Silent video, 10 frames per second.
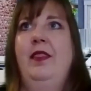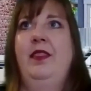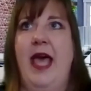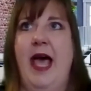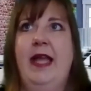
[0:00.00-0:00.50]

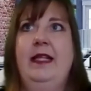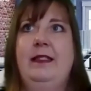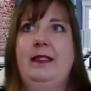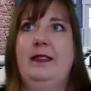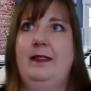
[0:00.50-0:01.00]
That
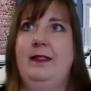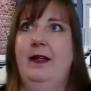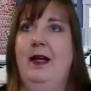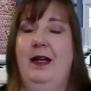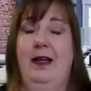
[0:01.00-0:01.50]
is
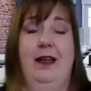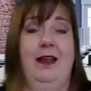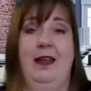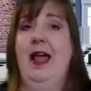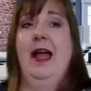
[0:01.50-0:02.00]

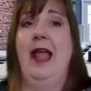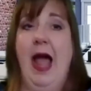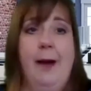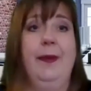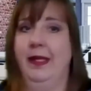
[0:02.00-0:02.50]
not
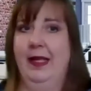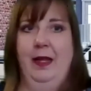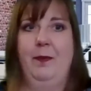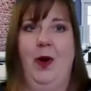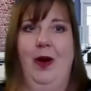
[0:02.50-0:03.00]
happening
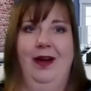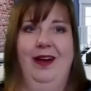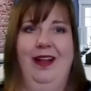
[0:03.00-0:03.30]
anymore.